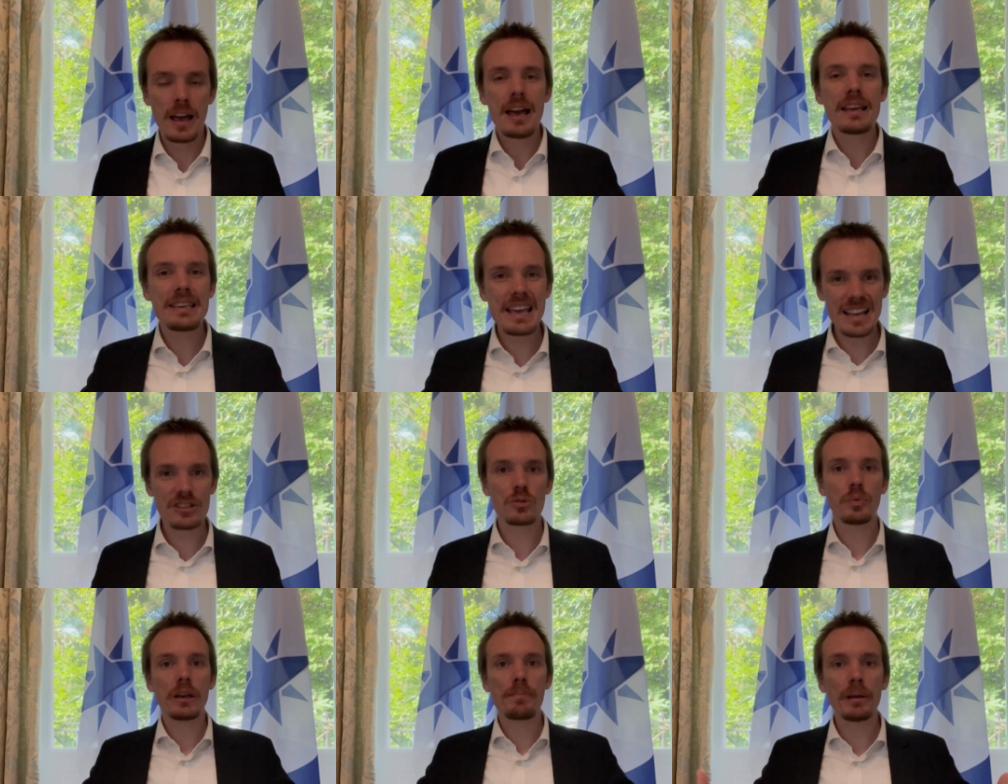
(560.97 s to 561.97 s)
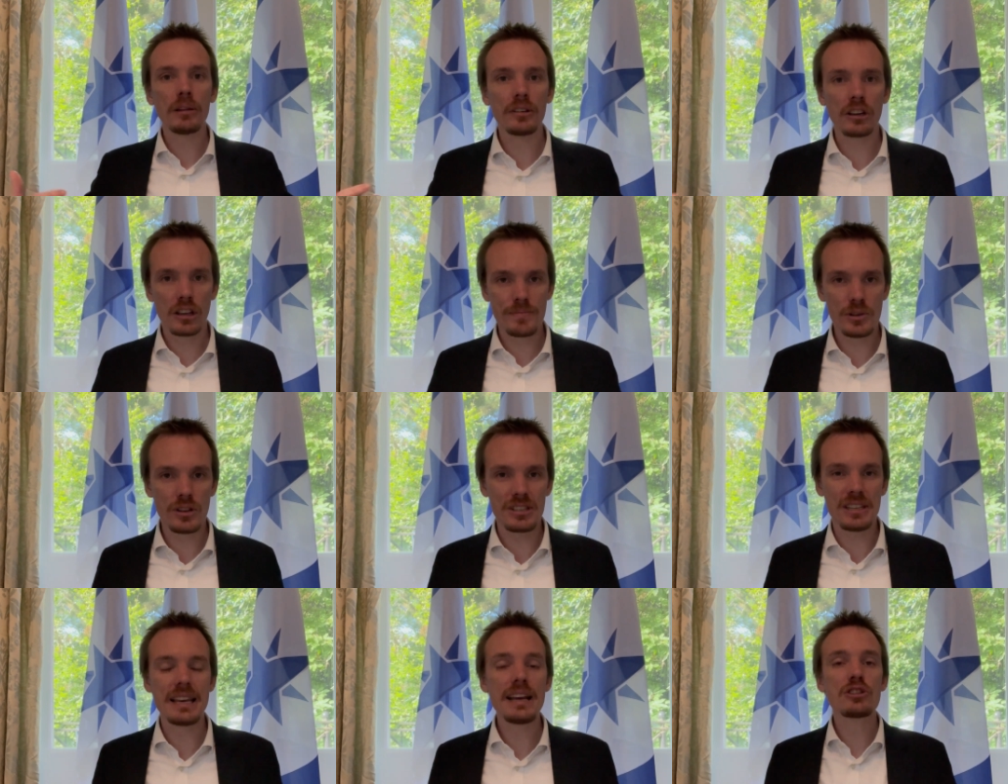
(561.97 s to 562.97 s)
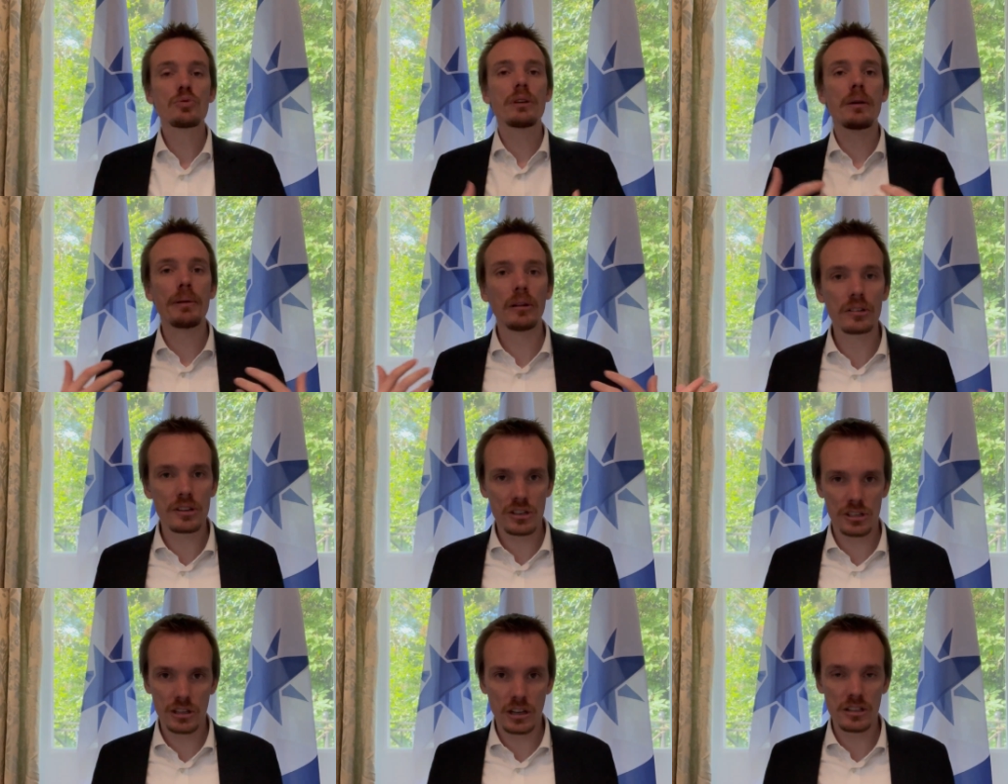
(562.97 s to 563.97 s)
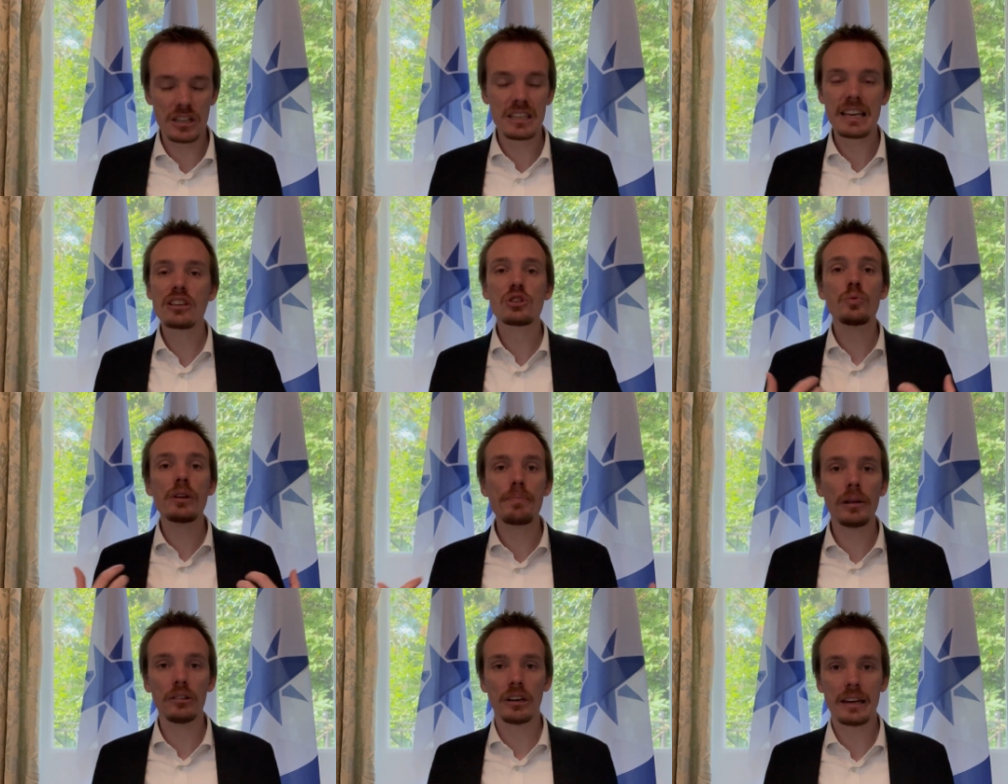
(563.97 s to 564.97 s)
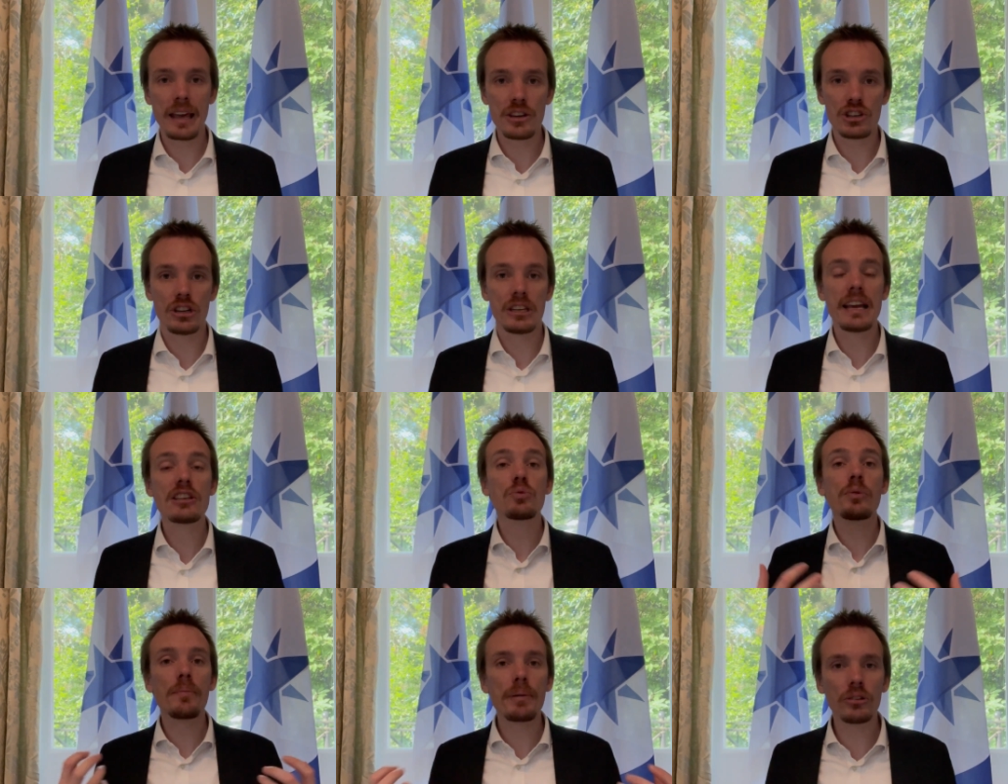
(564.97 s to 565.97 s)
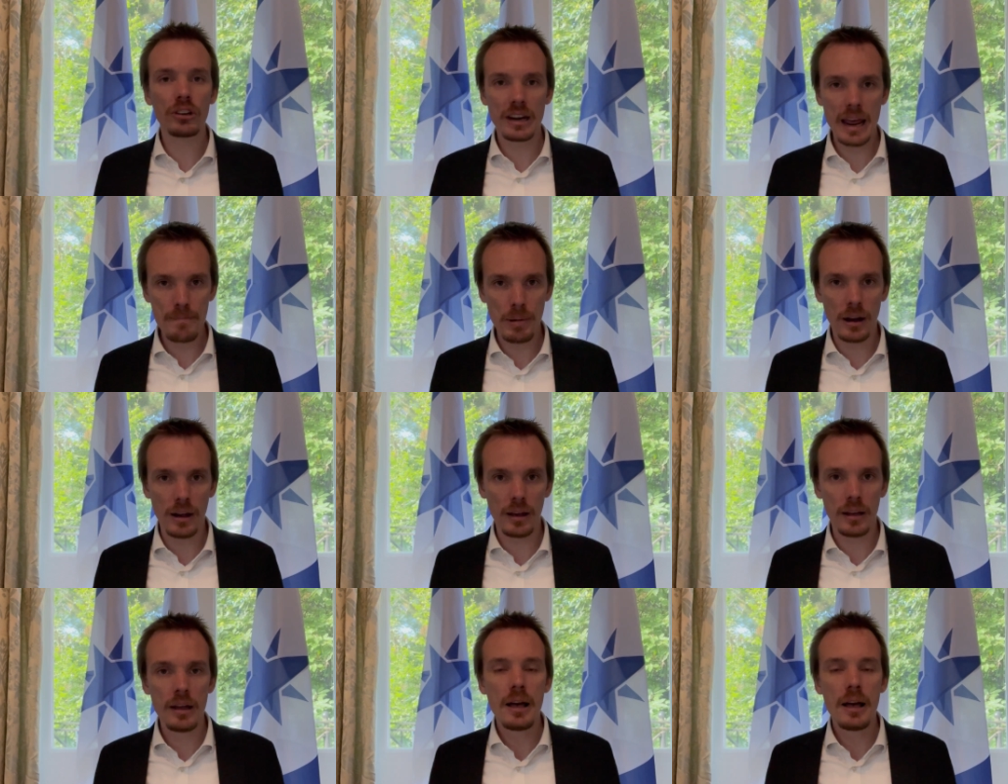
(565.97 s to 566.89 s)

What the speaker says: Yes, we are building a community. Yes, we are building a society. Yes, we are building a nation. Yes, we are building an empire.